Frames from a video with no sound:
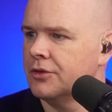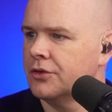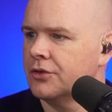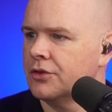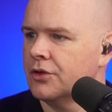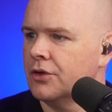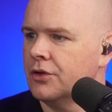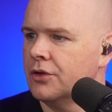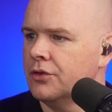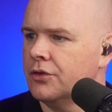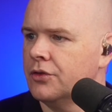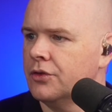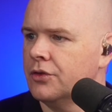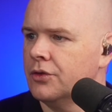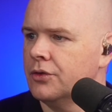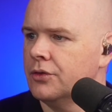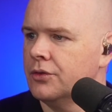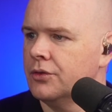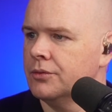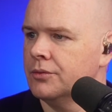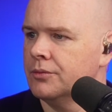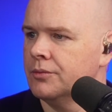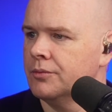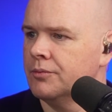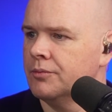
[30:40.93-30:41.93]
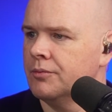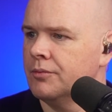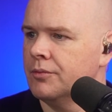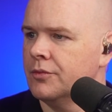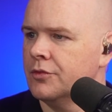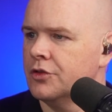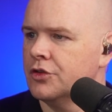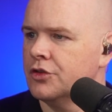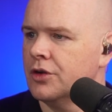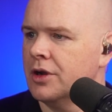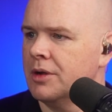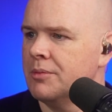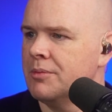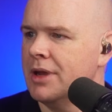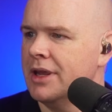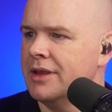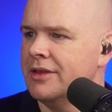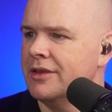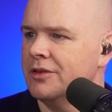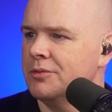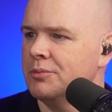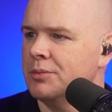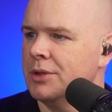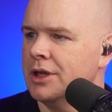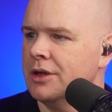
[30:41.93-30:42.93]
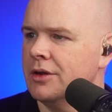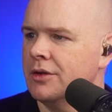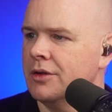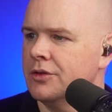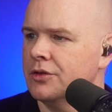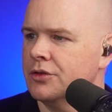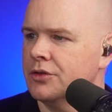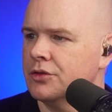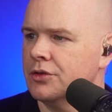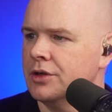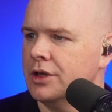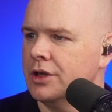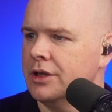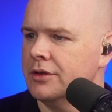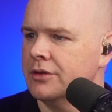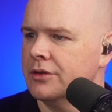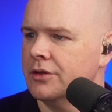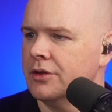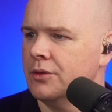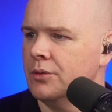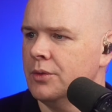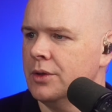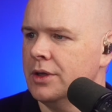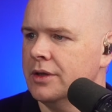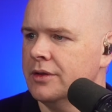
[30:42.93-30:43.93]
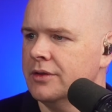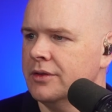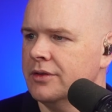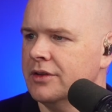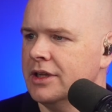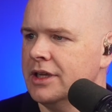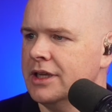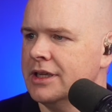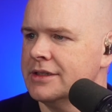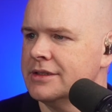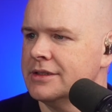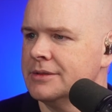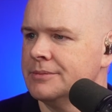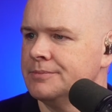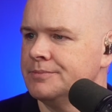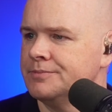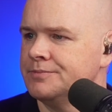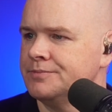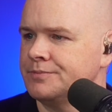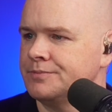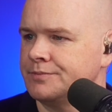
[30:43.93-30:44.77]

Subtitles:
just going to try and make this big on the screen so that we can see it.